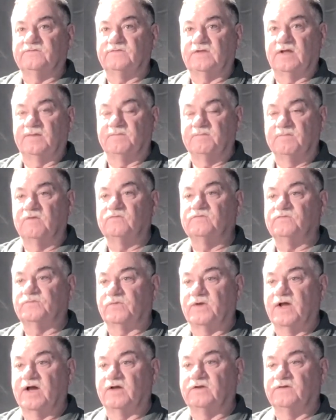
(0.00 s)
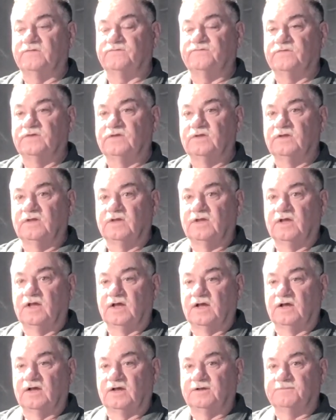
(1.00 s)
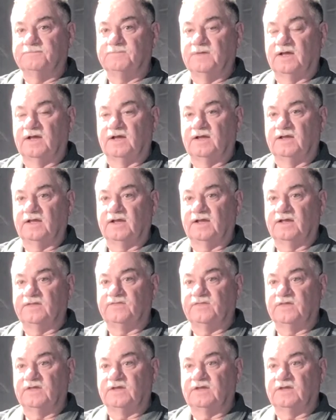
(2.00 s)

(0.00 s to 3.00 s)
that I'm most proud of. I have